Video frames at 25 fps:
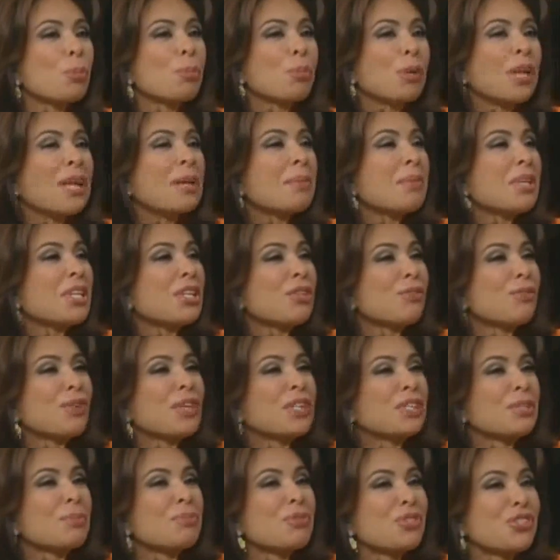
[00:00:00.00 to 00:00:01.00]
We're blaming the
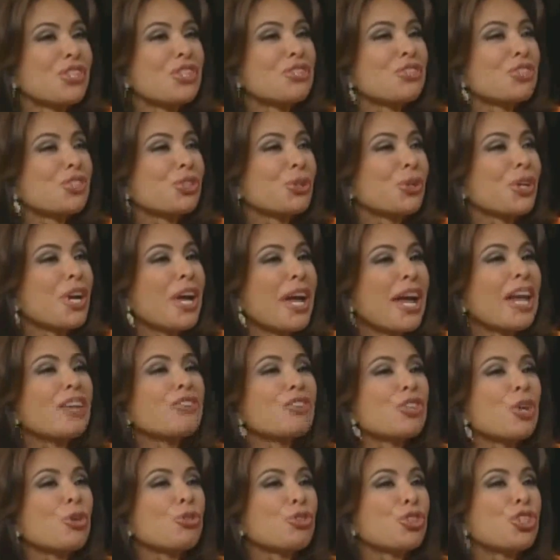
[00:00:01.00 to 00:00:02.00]
victim's sister
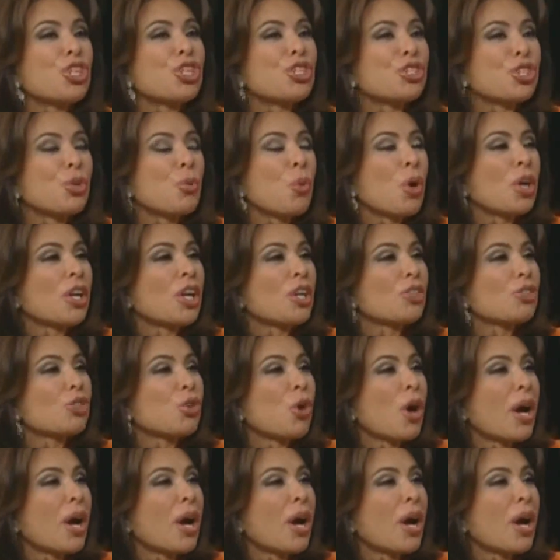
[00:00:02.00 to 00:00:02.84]
as though she's the one on trial.